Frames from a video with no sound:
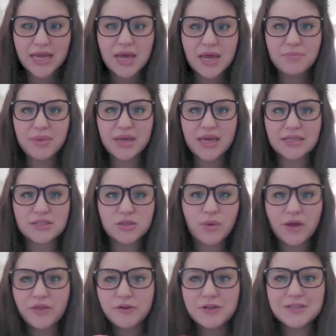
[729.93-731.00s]
because the
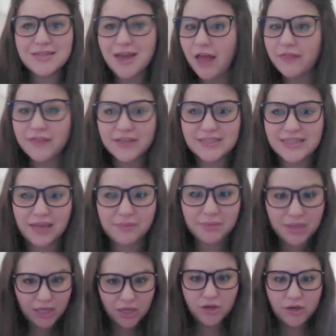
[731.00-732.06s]
weather is not the same
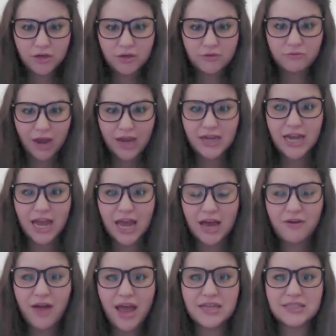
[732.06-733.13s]
here right now
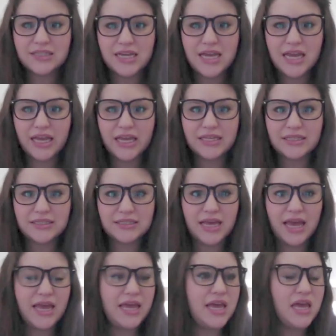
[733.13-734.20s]
as it is,
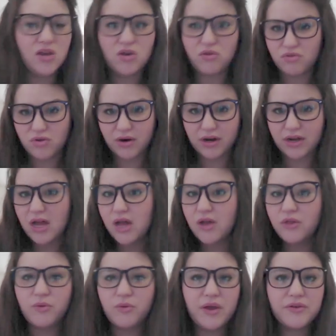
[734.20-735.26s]
say, in New York.
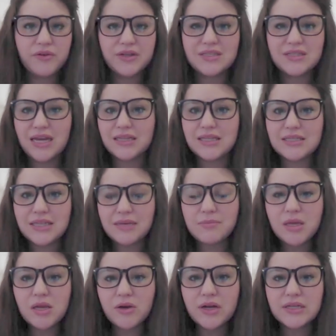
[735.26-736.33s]
The weather is not the same
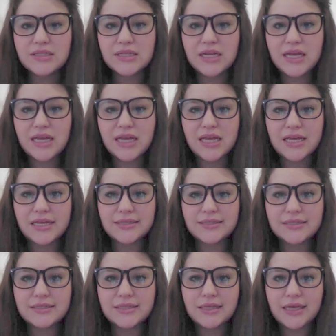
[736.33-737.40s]
here as it is
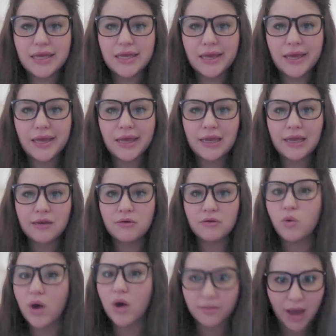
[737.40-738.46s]
in
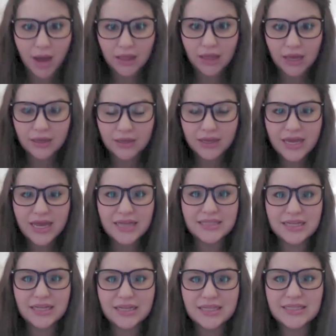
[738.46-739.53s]
Guatemala. It's
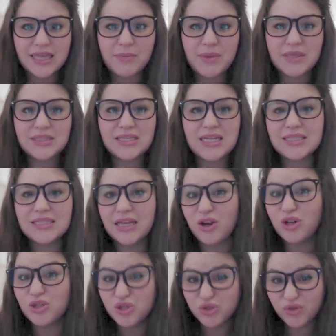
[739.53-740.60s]
not the same as it is in
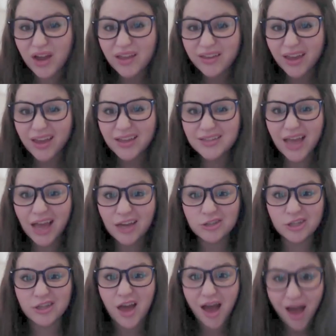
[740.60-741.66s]
Australia. It's
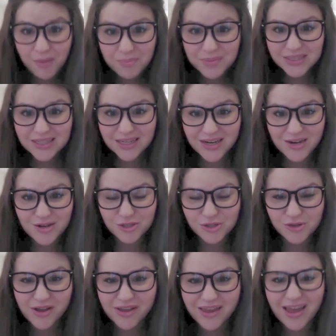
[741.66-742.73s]
actually the opposite in
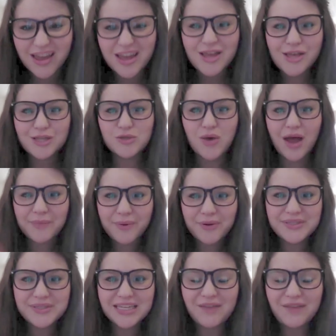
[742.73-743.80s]
Australia. So I'm going
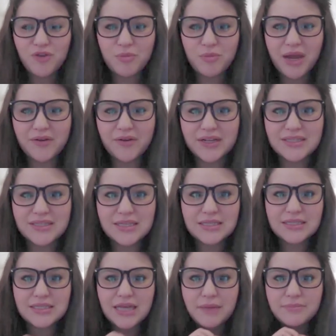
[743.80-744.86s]
to give your parents
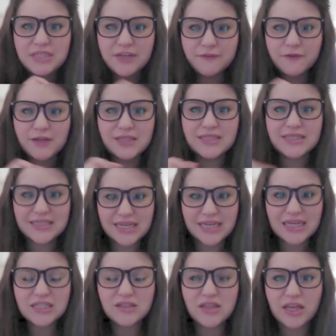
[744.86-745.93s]
some different
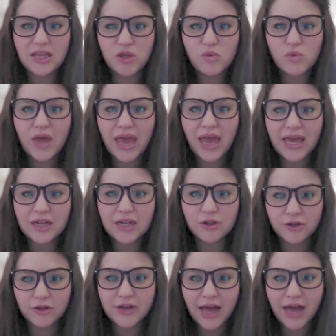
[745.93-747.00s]
cities that you can
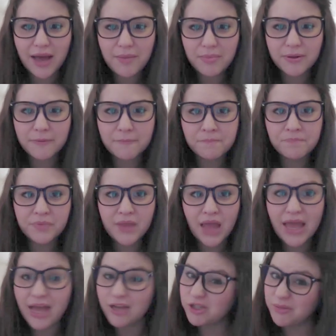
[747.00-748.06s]
look up. I
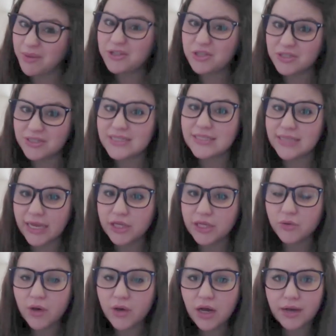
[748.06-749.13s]
actually might just assign
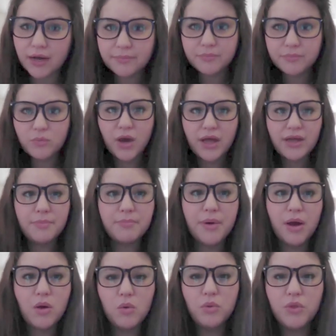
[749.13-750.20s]
you one,
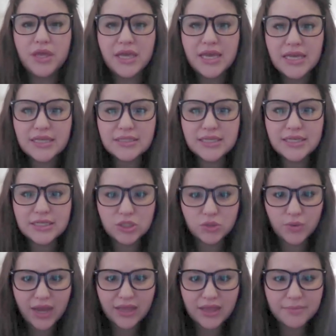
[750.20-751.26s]
but the easiest
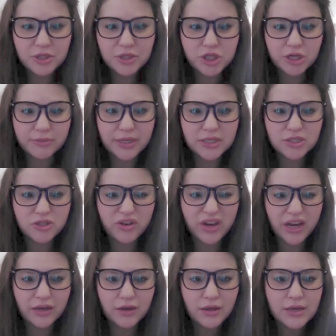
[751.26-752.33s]
way, let me share my
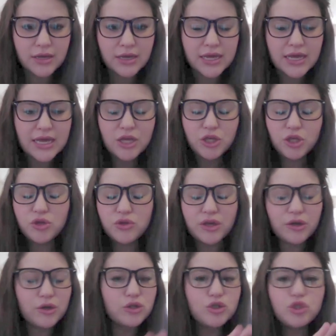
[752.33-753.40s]
screen.
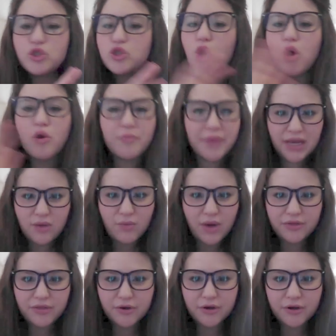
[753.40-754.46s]
There are so many
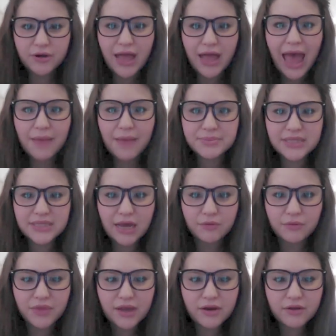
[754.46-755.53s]
weather apps out
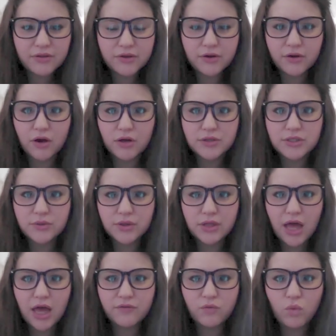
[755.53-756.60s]
there. There are also a
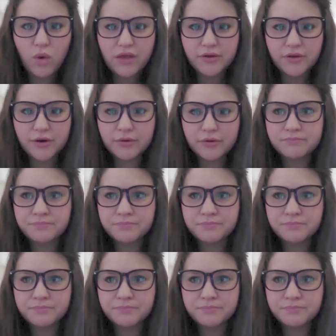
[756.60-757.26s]
lot of weather